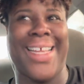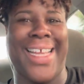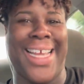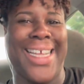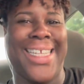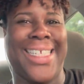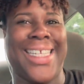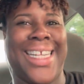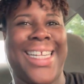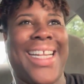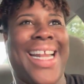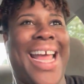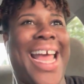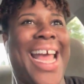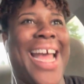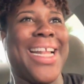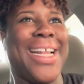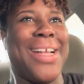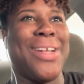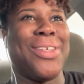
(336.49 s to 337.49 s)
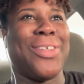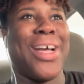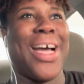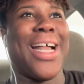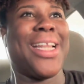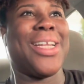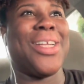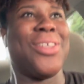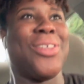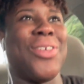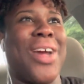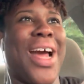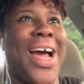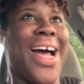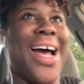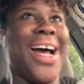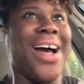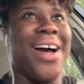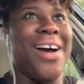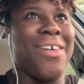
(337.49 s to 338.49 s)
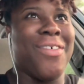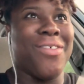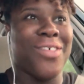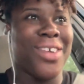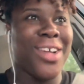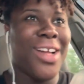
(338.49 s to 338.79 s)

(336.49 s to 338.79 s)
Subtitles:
It's a gnat and I'm trying to drive.